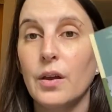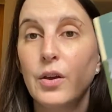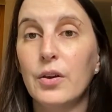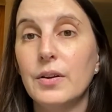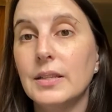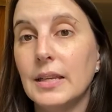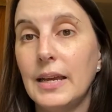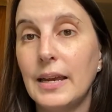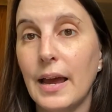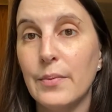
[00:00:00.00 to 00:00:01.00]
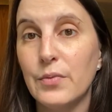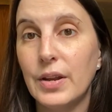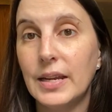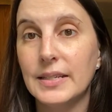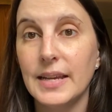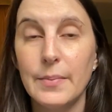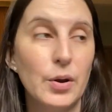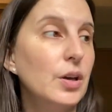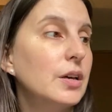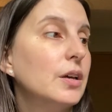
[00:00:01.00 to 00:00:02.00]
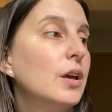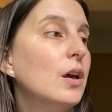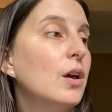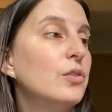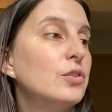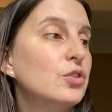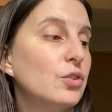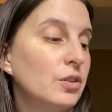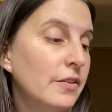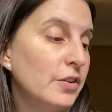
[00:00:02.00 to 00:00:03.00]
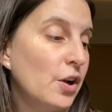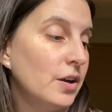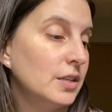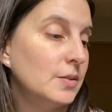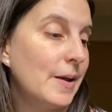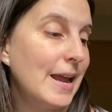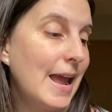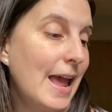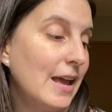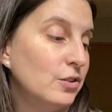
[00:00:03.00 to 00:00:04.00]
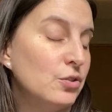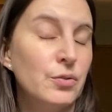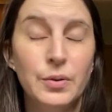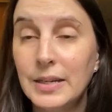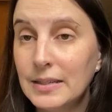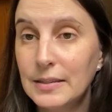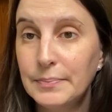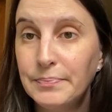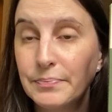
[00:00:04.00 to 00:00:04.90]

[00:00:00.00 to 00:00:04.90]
currently I'm reading Daybook, The Journal of an Artist by Anne Truitt.